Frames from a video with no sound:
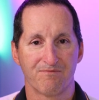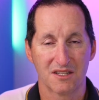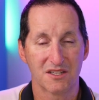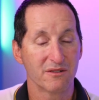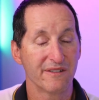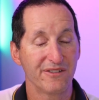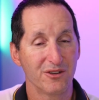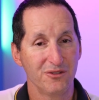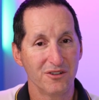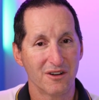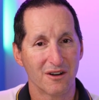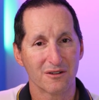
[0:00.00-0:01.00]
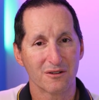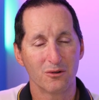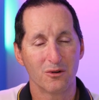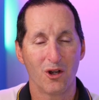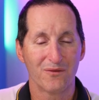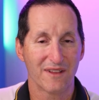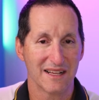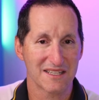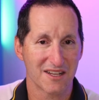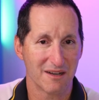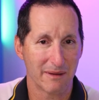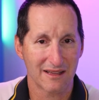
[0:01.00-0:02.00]
So if you're new to Oracle, hopefully that's
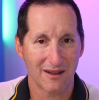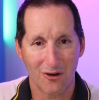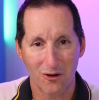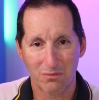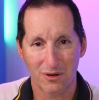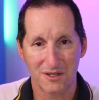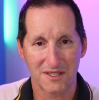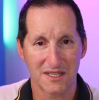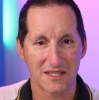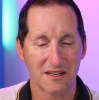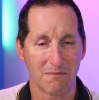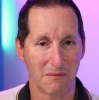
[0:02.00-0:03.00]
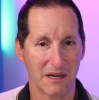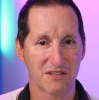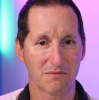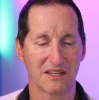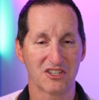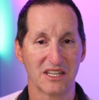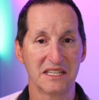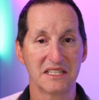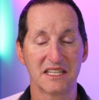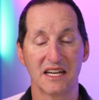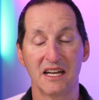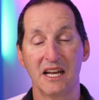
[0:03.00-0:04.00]
going to make the whole process much, much
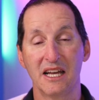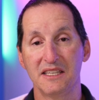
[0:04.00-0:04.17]
easier.